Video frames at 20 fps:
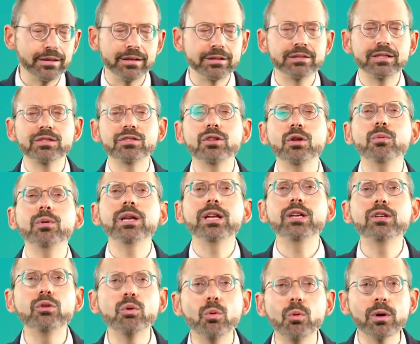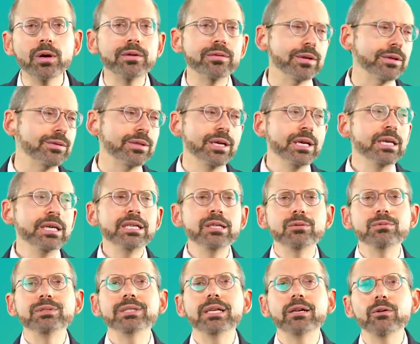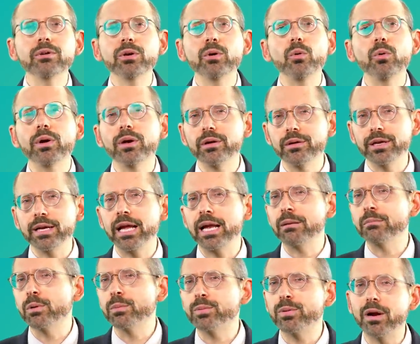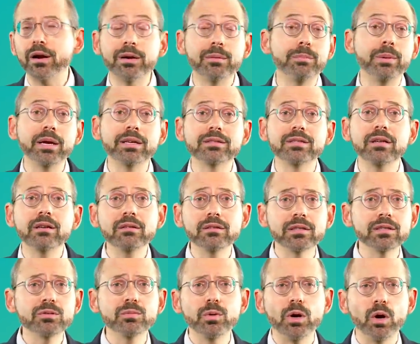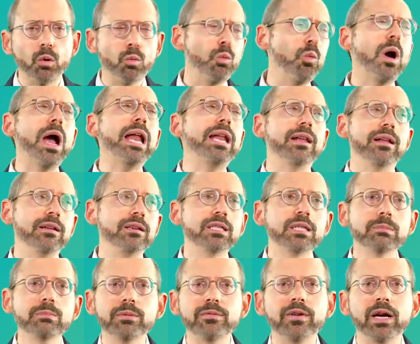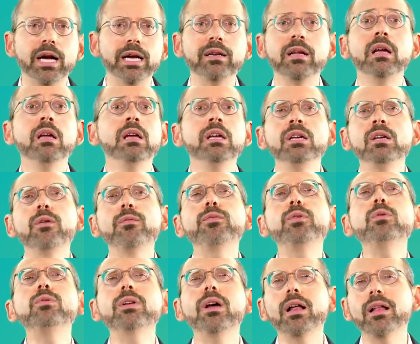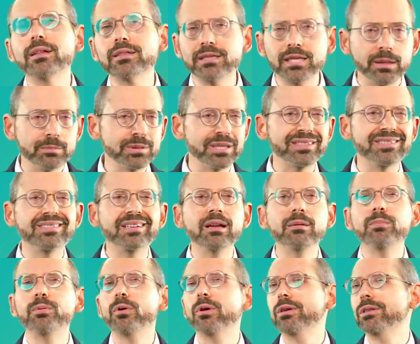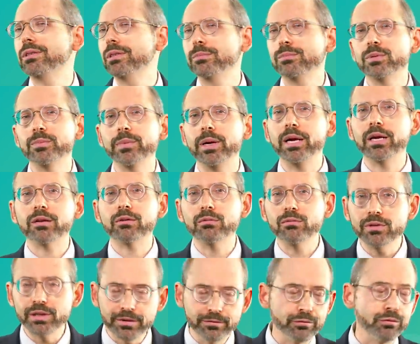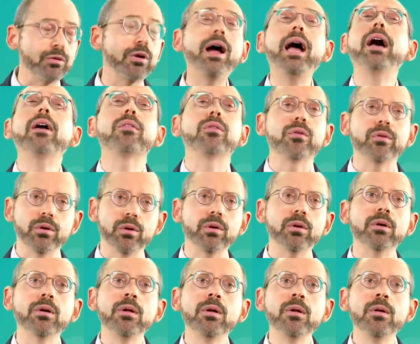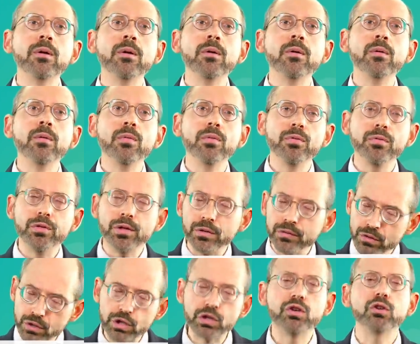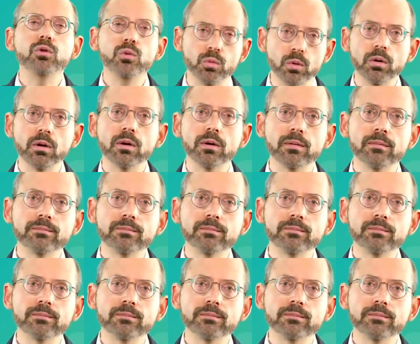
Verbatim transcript: It's as though in ignoring this you know, dairy, oil, and animal product-based illness, we are wedded to provide you know, futile attempts at temporary symptomatic relief rather than the cure.